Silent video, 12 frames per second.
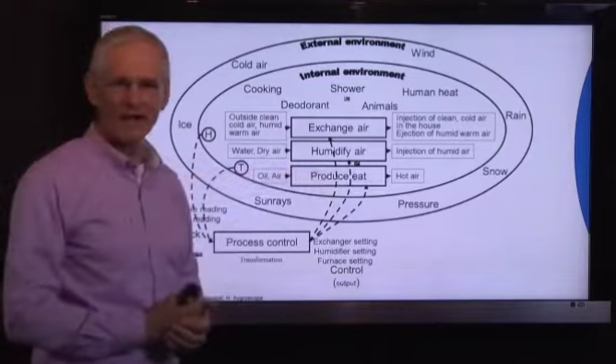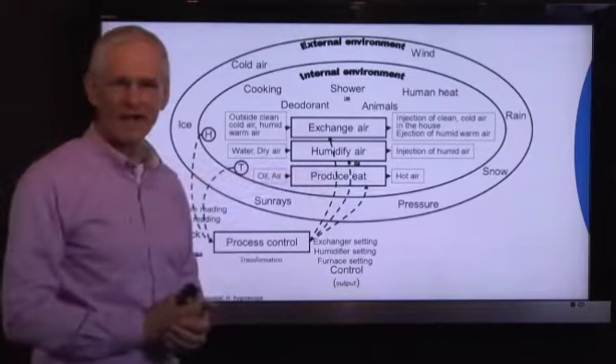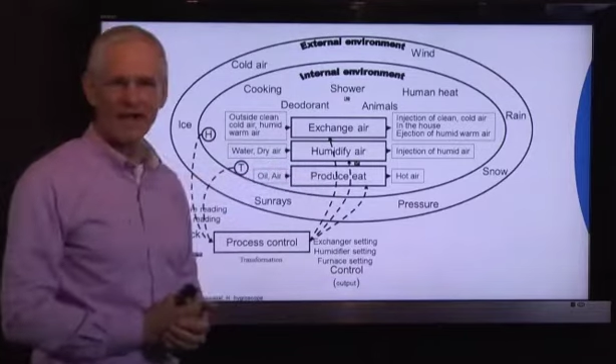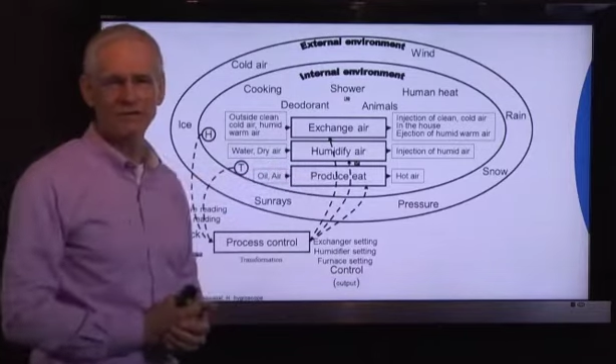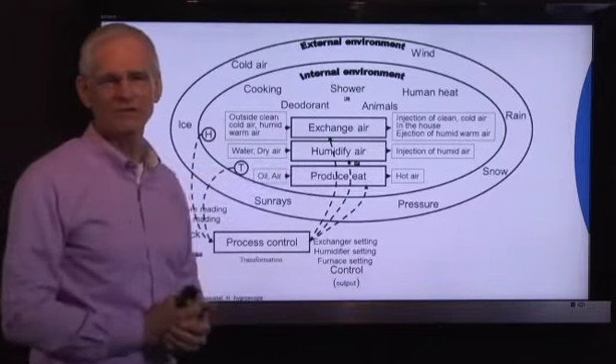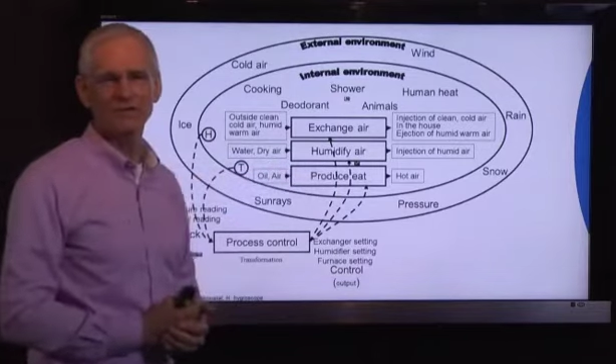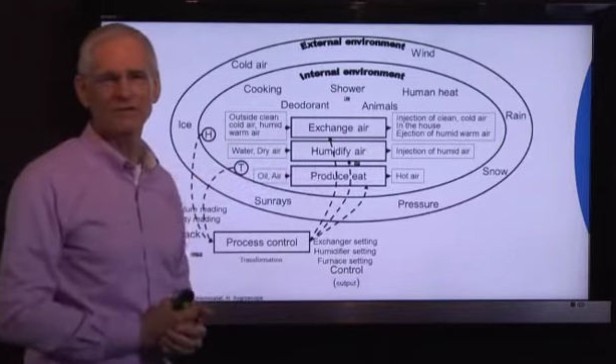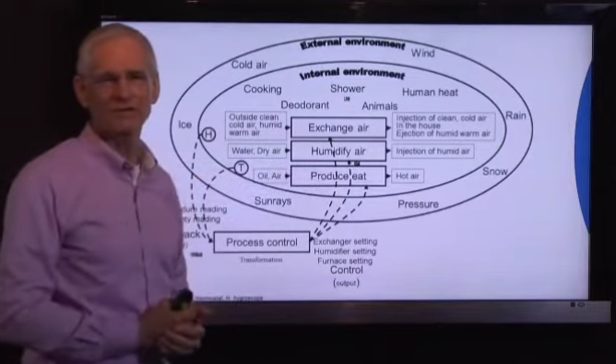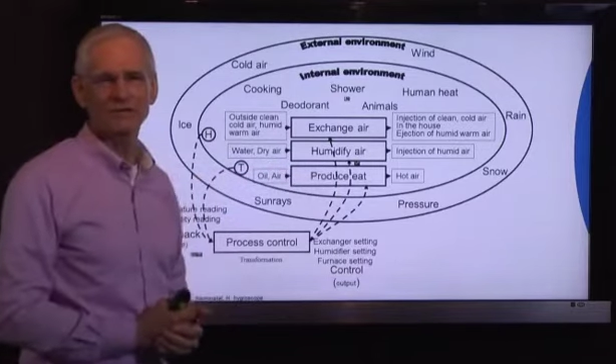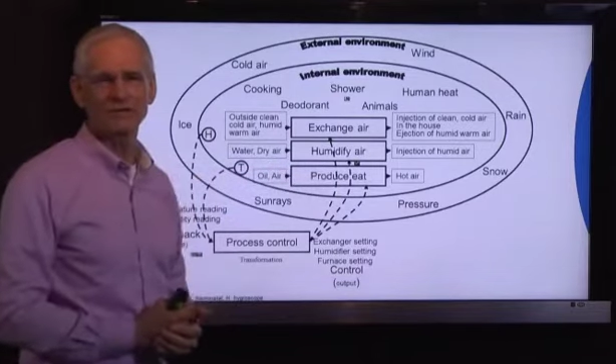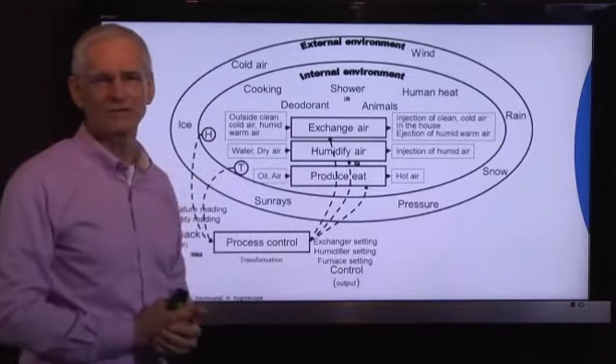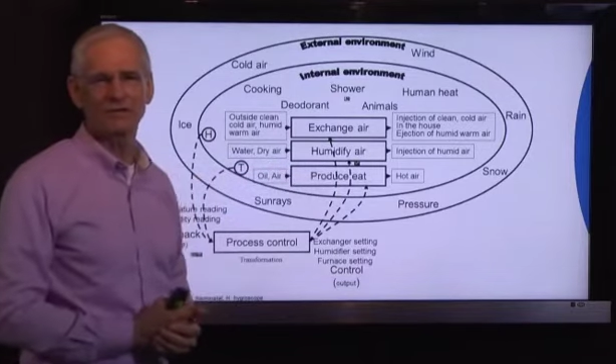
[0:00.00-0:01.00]
the house,
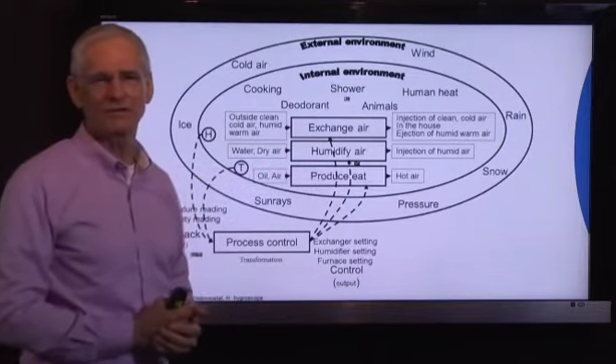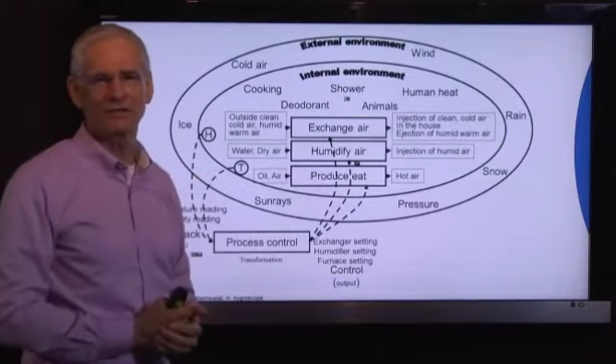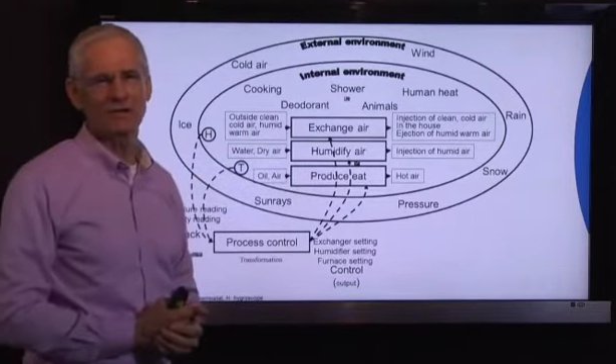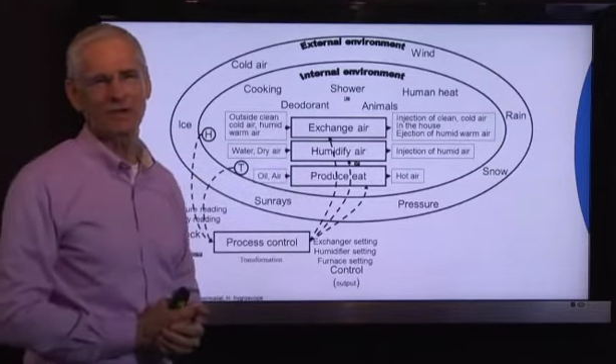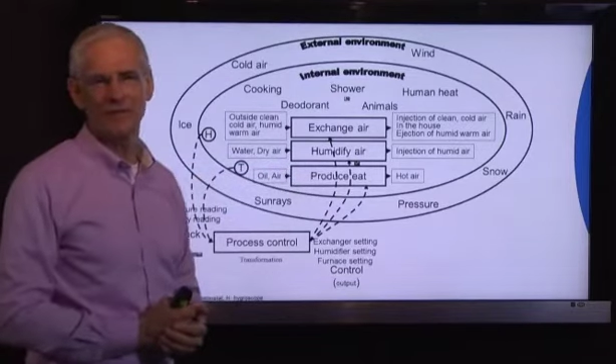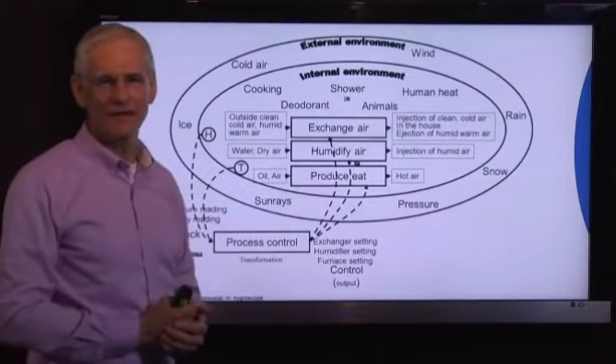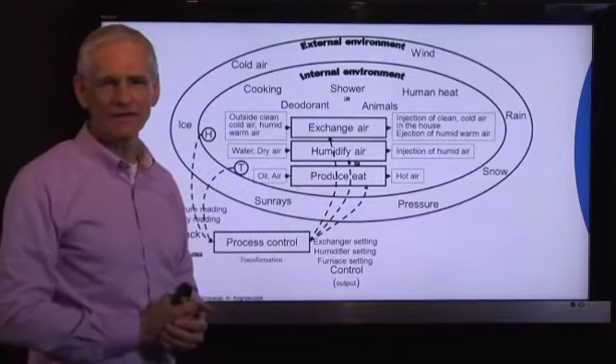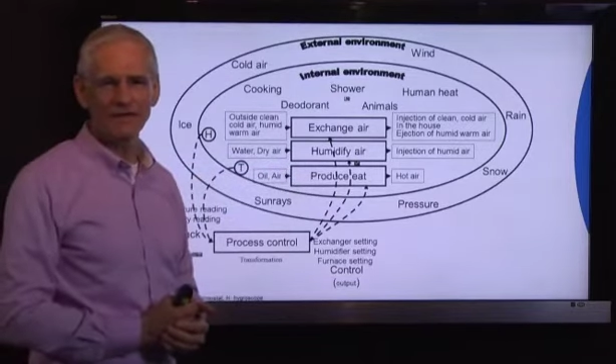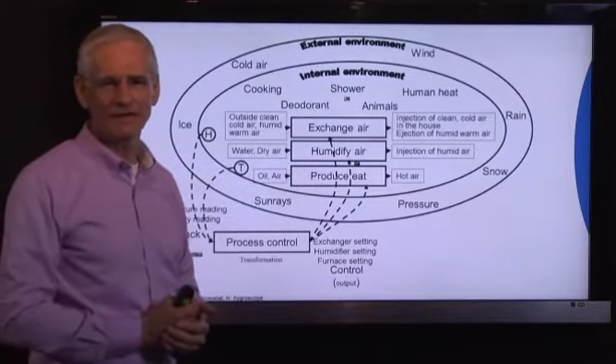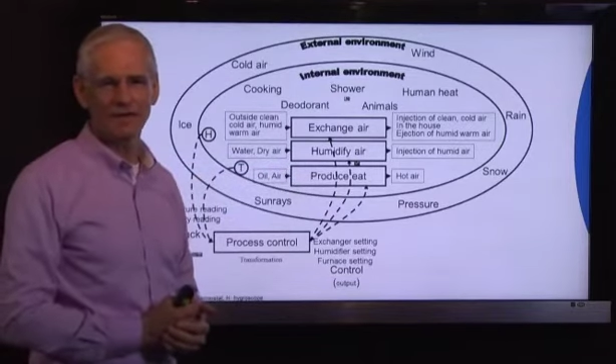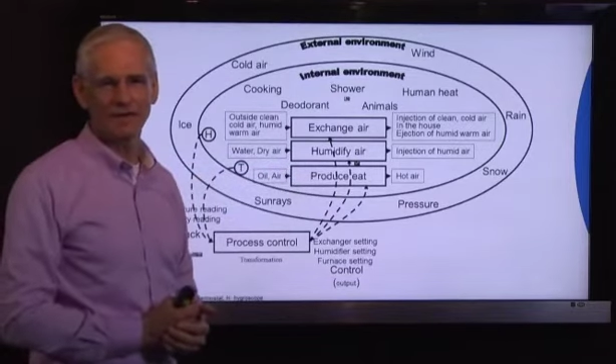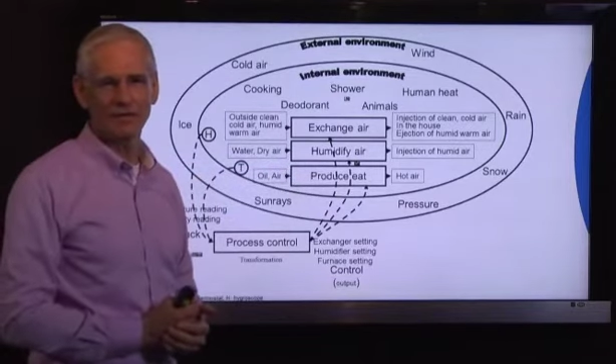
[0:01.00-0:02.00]
there are many
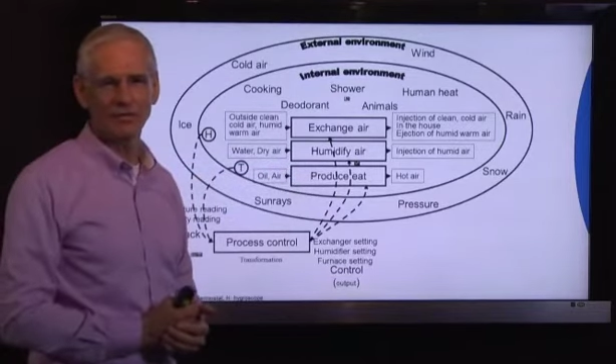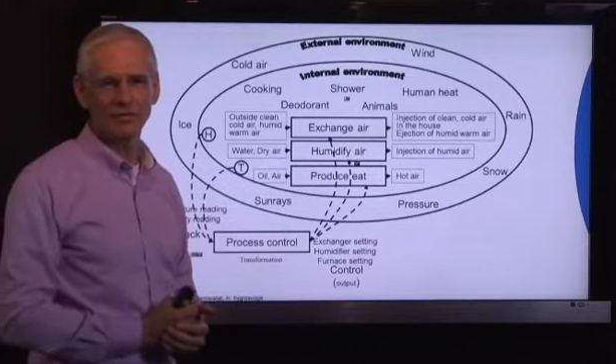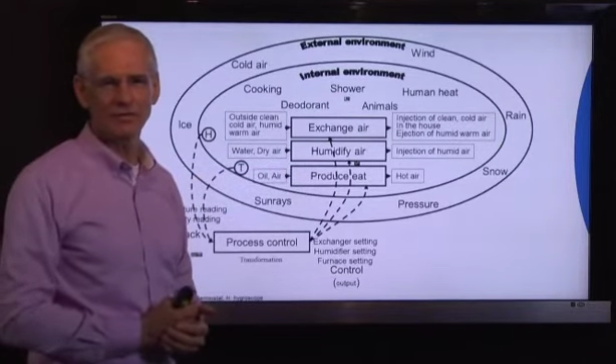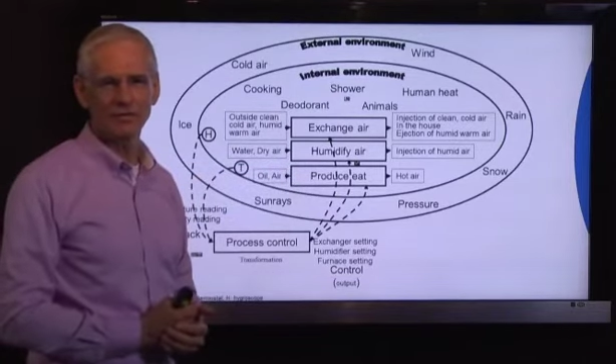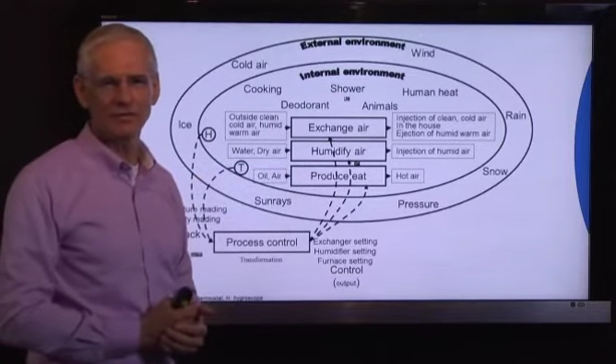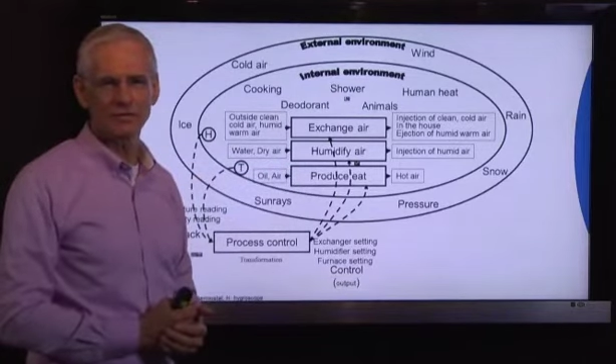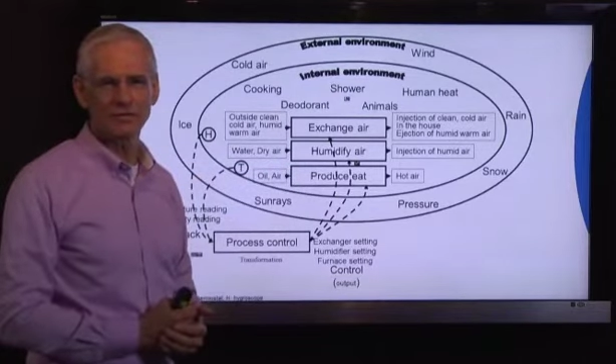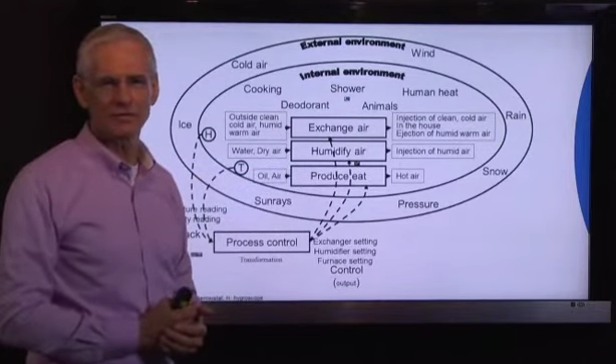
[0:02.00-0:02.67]
variables,